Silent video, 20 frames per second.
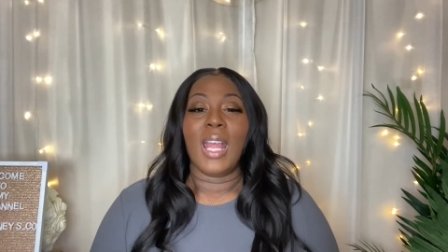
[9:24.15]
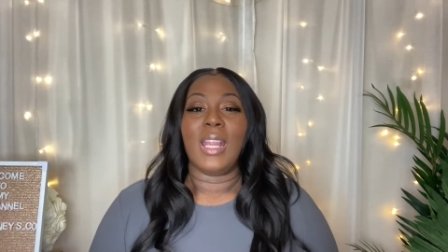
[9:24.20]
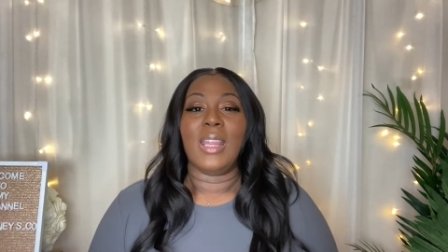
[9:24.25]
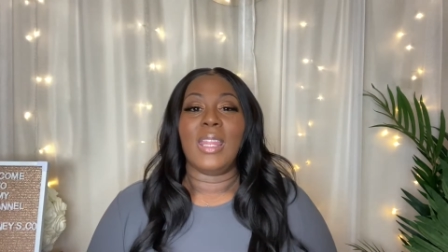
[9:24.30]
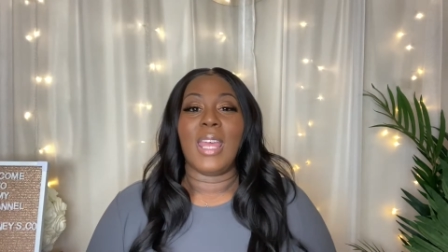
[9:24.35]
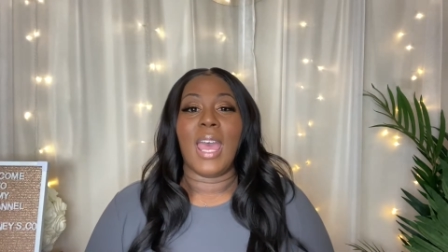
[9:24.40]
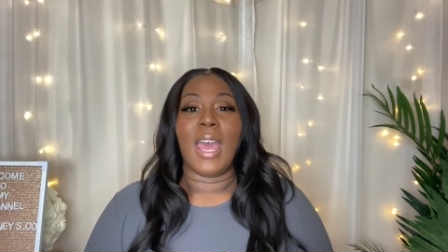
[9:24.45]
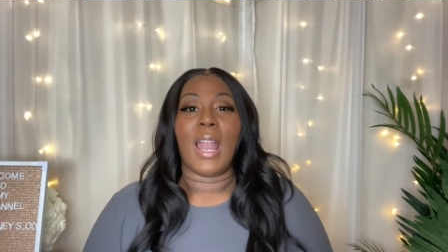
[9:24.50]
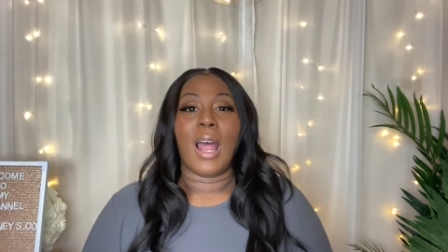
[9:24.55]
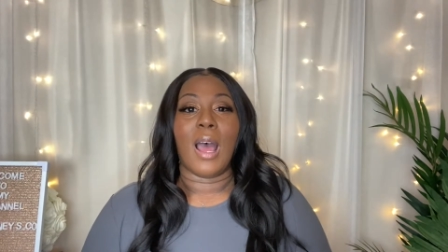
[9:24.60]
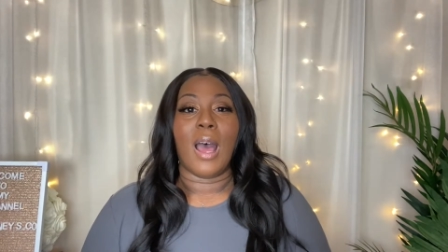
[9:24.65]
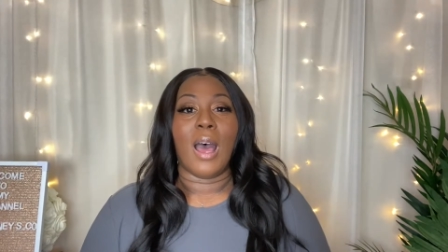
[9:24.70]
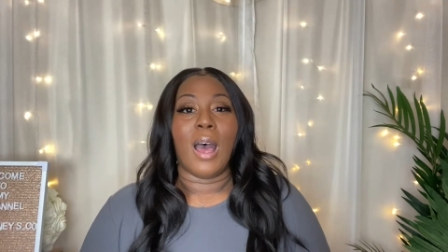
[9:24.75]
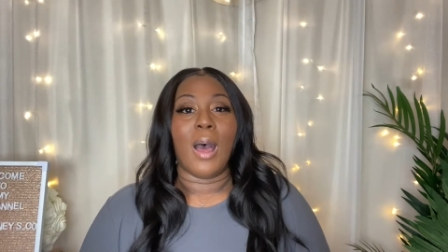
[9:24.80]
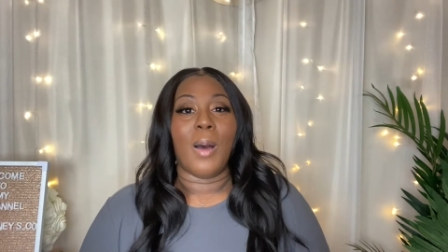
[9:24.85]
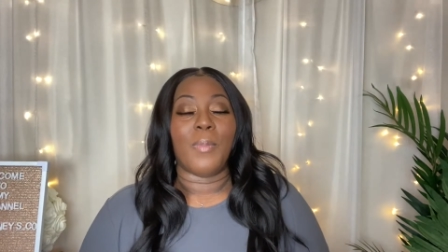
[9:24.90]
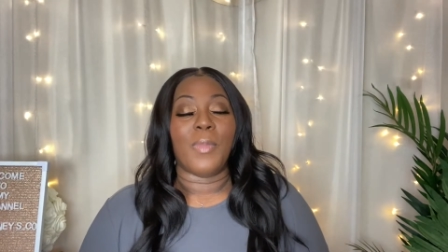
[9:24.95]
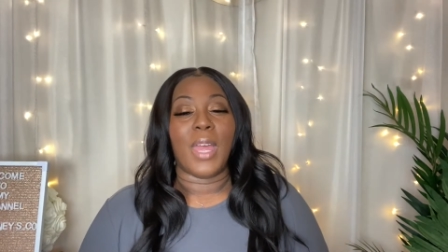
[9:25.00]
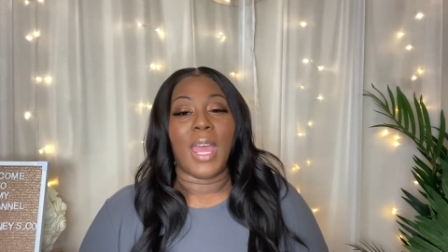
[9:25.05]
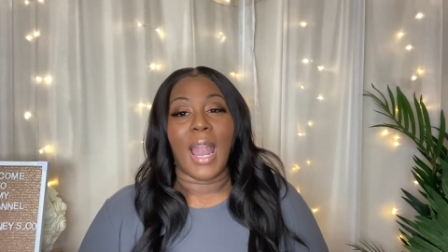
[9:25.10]
that
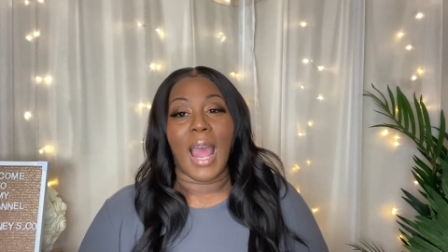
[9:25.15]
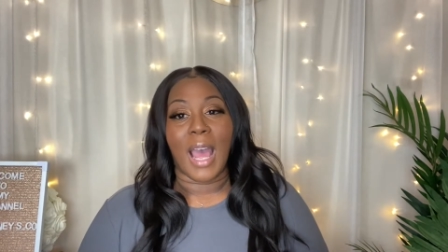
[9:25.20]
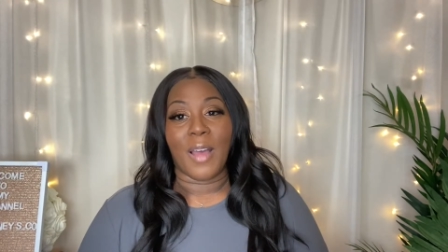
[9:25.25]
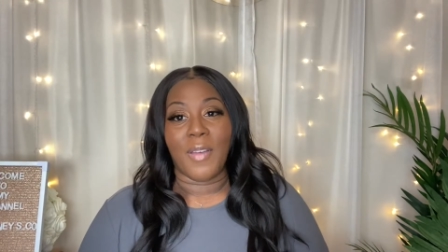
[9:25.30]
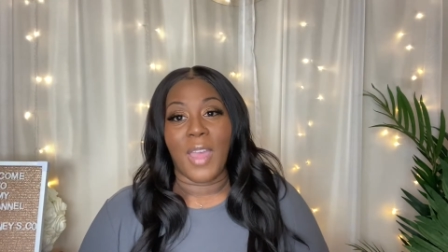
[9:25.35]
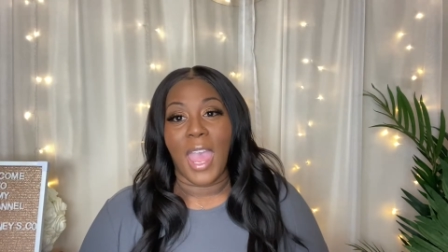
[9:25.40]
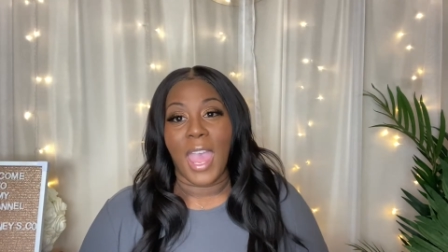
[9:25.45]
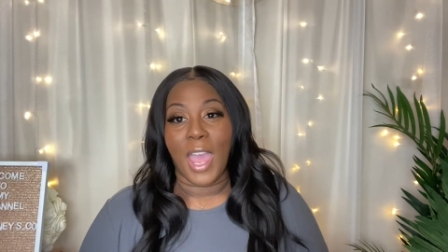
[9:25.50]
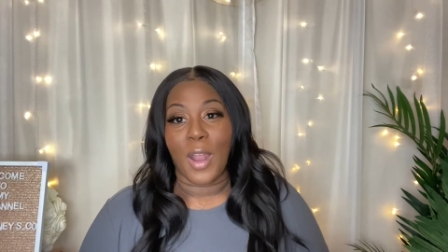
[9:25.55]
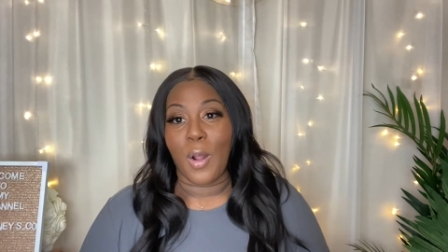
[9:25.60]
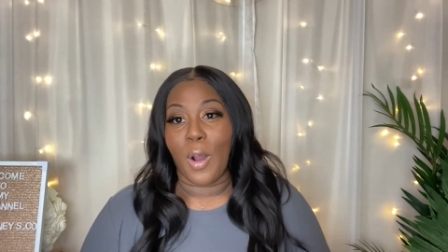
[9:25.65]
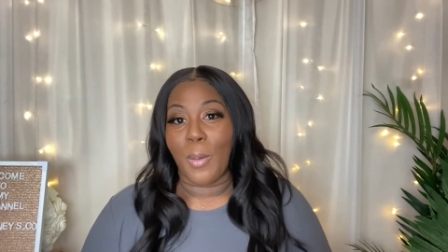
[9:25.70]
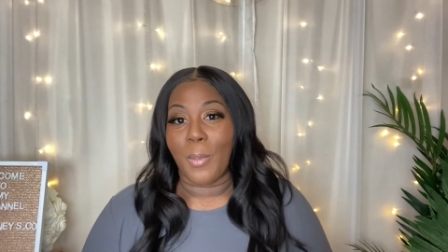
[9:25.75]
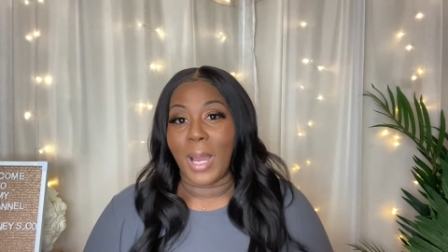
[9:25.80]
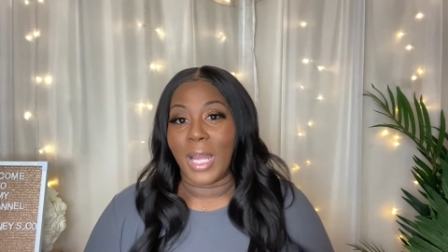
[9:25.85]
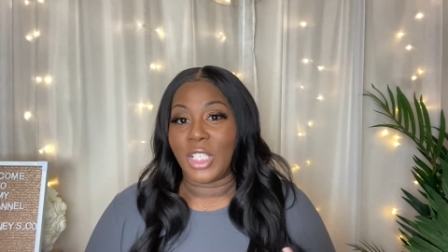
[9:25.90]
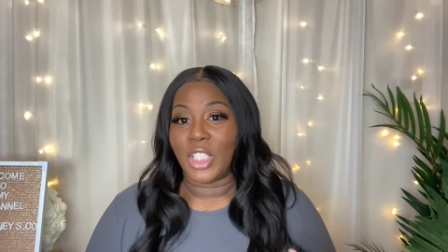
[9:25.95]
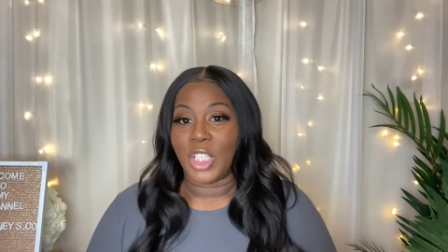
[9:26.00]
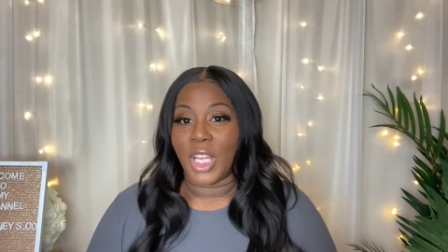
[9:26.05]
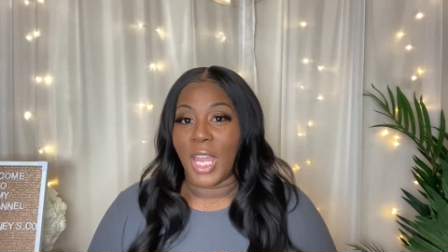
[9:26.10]
um that I've had on
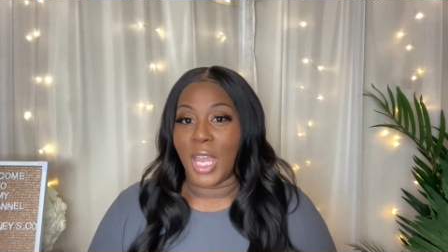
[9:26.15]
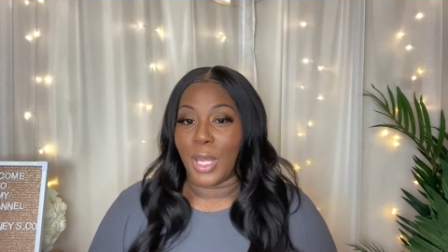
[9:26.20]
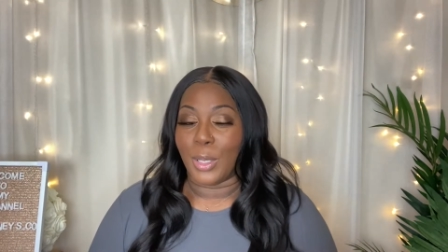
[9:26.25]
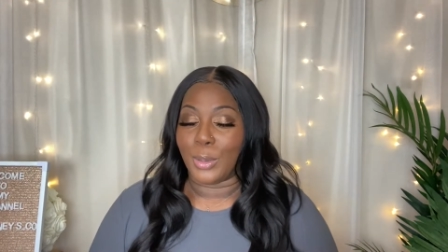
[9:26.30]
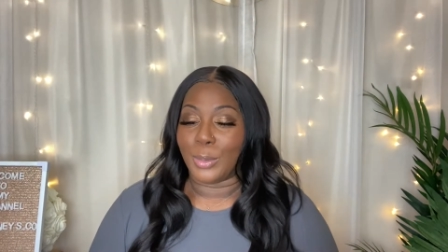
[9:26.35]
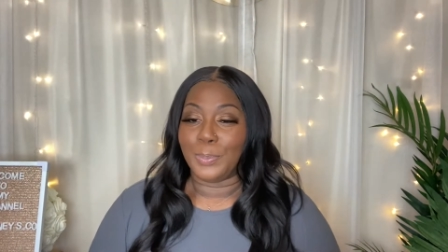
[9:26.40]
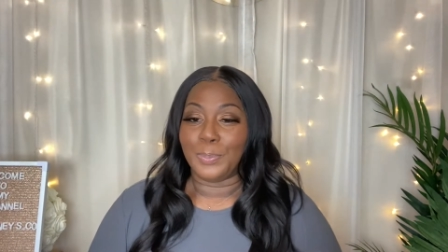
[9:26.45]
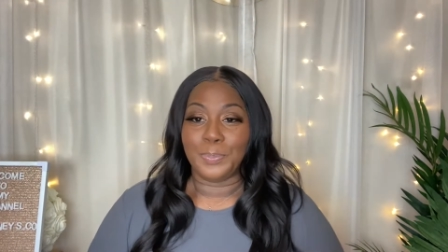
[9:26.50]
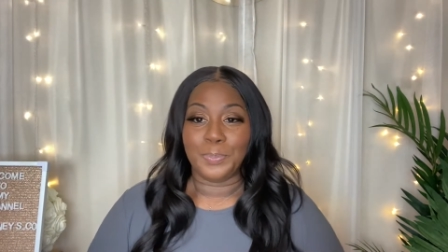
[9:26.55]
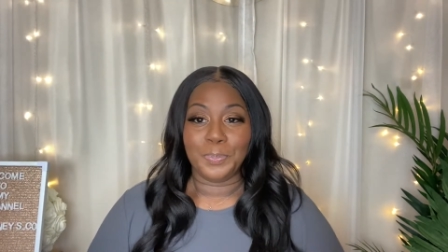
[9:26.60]
my channel.